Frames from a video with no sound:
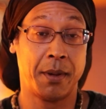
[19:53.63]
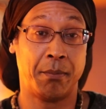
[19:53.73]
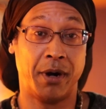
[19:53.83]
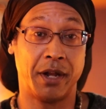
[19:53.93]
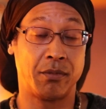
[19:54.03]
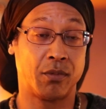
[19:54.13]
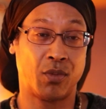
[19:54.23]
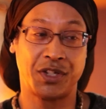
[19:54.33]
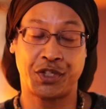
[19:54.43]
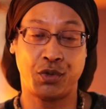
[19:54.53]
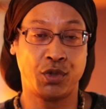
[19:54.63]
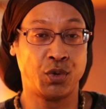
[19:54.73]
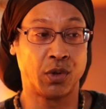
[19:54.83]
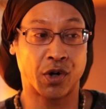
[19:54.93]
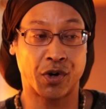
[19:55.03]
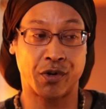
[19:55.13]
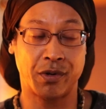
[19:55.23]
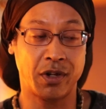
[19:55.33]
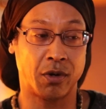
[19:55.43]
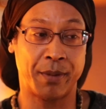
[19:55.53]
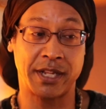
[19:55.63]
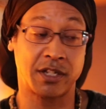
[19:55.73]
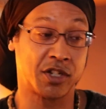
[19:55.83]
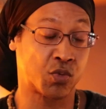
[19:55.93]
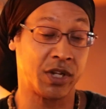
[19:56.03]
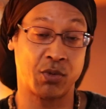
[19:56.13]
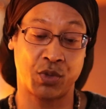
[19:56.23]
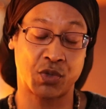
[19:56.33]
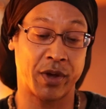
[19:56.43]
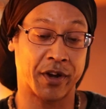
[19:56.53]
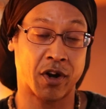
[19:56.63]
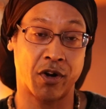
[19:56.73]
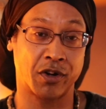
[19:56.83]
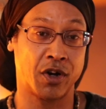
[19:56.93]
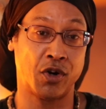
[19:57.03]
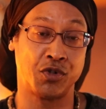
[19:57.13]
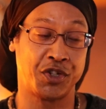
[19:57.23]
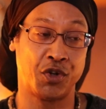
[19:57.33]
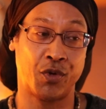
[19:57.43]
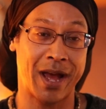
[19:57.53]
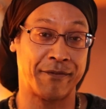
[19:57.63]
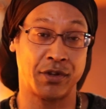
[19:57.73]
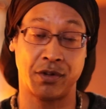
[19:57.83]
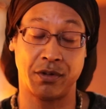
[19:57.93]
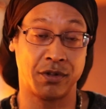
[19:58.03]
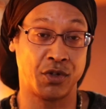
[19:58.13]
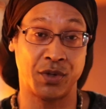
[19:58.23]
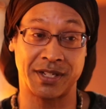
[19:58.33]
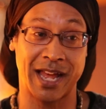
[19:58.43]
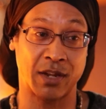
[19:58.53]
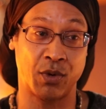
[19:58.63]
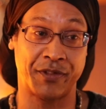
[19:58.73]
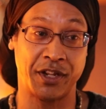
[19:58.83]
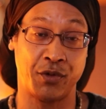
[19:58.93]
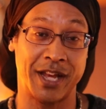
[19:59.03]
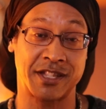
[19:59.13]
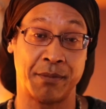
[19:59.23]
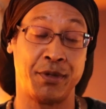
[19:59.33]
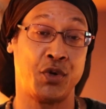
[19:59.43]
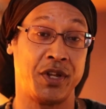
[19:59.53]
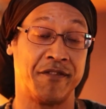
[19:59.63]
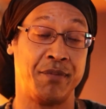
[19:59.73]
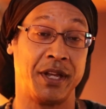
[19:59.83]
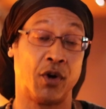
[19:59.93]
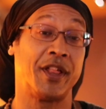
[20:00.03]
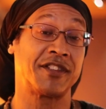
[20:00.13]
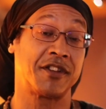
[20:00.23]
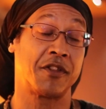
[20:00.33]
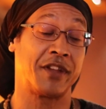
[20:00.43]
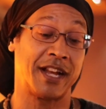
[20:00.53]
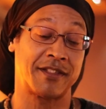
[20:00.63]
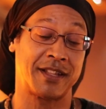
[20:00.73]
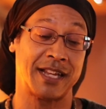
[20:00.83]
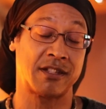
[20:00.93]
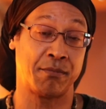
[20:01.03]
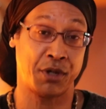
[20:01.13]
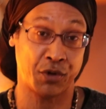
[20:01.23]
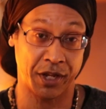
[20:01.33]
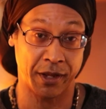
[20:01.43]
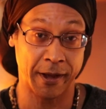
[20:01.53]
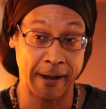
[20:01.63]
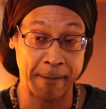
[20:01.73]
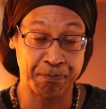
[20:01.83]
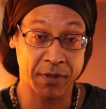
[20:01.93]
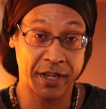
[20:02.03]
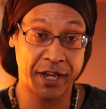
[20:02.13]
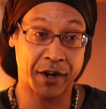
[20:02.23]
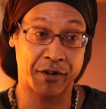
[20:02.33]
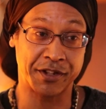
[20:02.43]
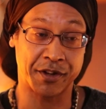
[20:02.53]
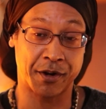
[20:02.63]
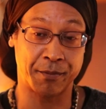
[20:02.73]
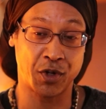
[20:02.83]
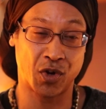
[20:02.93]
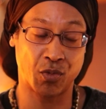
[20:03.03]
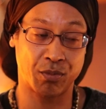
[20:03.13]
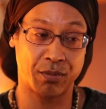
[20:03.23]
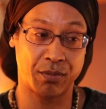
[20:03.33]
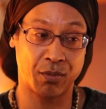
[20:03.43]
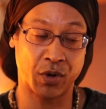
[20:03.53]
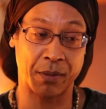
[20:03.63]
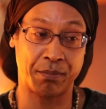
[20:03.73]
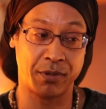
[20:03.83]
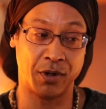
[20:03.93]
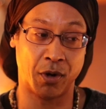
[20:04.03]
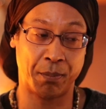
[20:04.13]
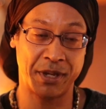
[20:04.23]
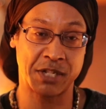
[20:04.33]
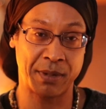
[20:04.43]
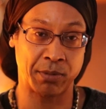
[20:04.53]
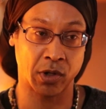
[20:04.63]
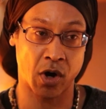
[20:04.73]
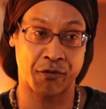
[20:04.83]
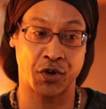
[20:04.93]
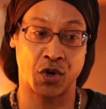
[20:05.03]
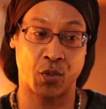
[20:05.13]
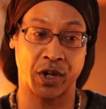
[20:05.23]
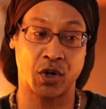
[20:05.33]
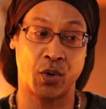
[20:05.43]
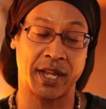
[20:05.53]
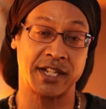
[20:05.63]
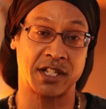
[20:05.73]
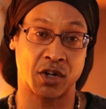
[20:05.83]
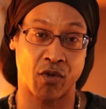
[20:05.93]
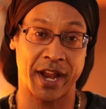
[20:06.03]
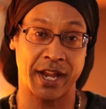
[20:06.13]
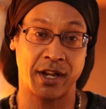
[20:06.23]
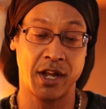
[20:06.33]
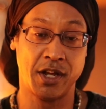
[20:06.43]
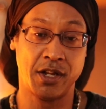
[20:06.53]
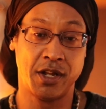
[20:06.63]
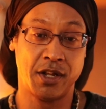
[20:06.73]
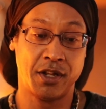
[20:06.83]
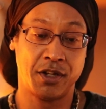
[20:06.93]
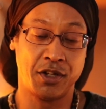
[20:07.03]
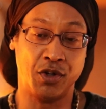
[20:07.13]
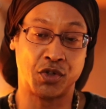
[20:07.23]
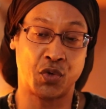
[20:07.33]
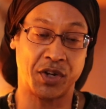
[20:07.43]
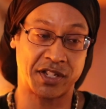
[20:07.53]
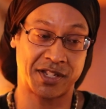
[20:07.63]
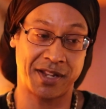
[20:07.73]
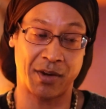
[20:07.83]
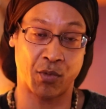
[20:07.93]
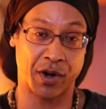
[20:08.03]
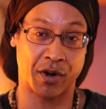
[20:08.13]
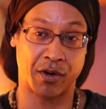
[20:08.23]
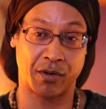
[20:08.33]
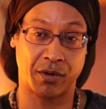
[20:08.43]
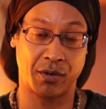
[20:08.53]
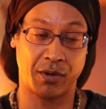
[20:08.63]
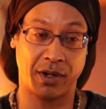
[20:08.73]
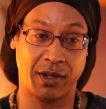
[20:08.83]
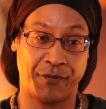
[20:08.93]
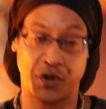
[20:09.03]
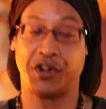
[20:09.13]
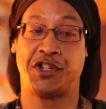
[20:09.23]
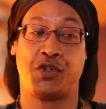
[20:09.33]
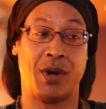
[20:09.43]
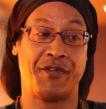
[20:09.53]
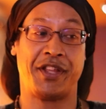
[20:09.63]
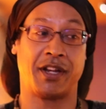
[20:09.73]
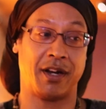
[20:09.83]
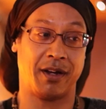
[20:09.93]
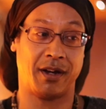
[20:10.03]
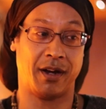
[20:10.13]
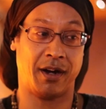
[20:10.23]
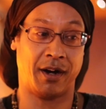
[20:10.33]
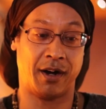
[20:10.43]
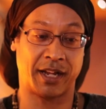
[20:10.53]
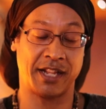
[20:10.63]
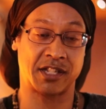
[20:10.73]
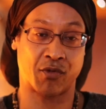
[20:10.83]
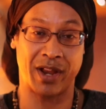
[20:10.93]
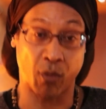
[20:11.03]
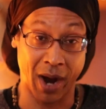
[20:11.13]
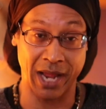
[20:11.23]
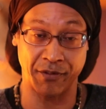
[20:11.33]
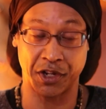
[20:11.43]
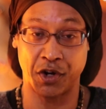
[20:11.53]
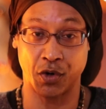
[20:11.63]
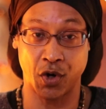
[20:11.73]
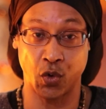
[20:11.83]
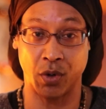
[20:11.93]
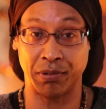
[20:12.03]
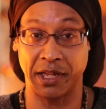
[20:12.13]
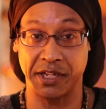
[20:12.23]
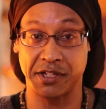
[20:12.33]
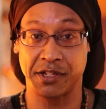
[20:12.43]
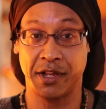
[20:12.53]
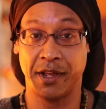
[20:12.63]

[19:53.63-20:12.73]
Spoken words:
But once you learn, basically just which way the current goes, you don't have to do exactly what they do. That's the beauty of being, that's another thing. I think that's the beauty here is you don't want to, piss people off, or you don't want to go against the grain, to an extent where if you're going to do everything against the grain, why even go to a place?